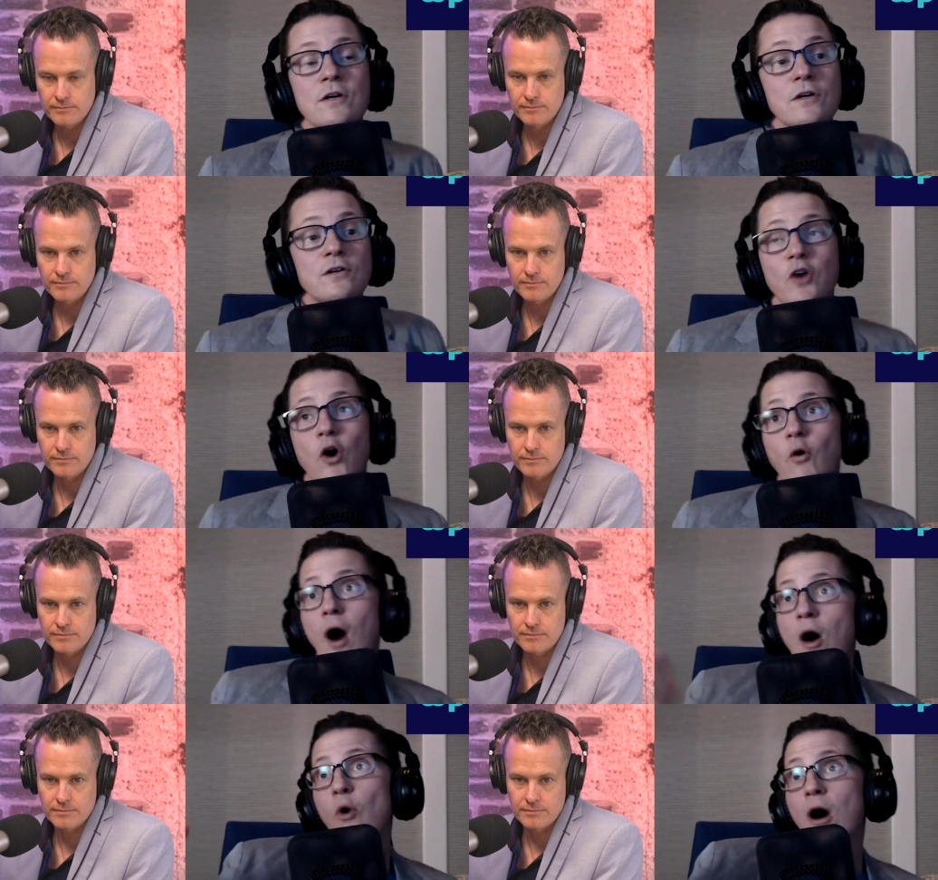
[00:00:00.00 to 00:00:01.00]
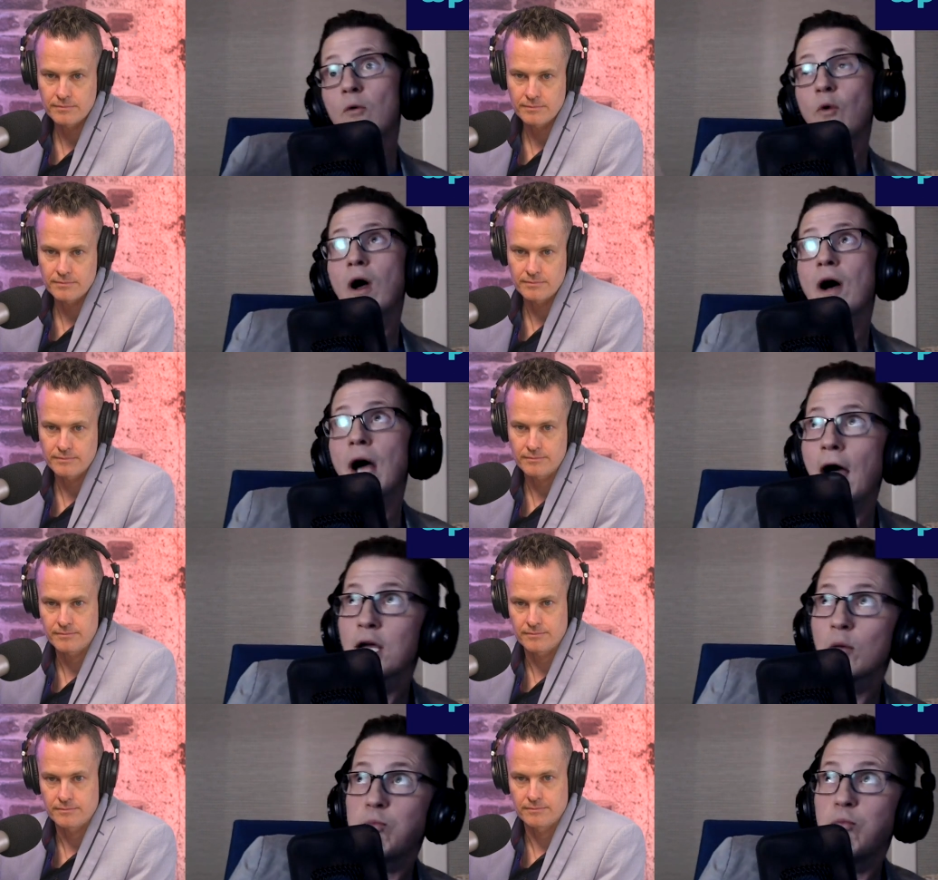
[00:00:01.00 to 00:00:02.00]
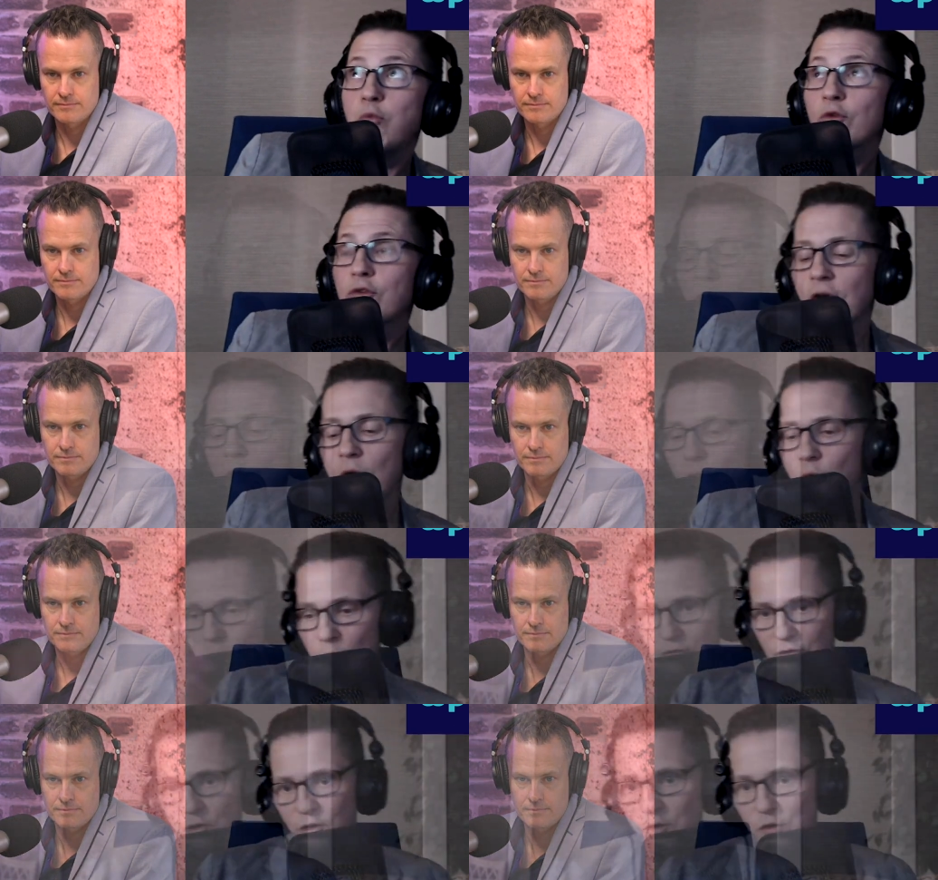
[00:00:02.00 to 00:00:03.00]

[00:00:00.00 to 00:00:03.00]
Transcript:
Speaker 1: So, uh, well, uh, I could say one. So you